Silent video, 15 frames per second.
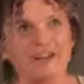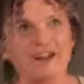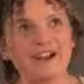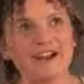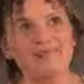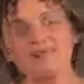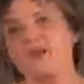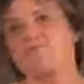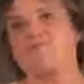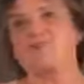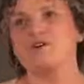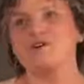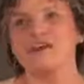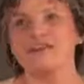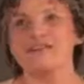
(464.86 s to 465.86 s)
MBA
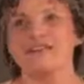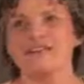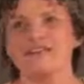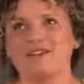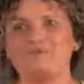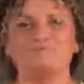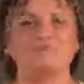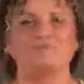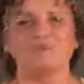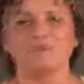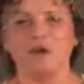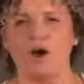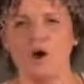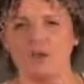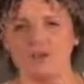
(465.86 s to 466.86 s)
program, and I think in business, we
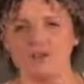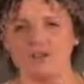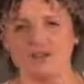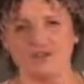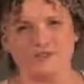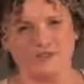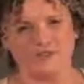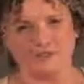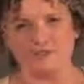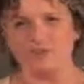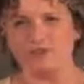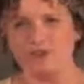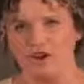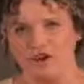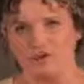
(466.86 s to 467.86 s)
always talk so much about
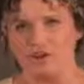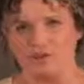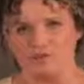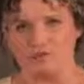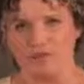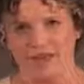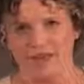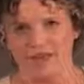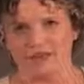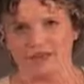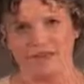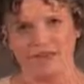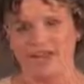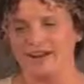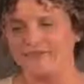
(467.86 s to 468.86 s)
long range plans,
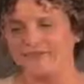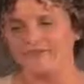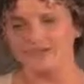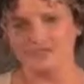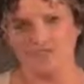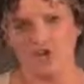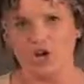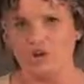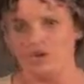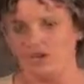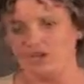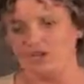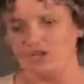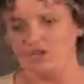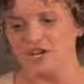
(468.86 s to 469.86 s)
right? Everything is long
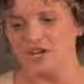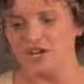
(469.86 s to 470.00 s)
range.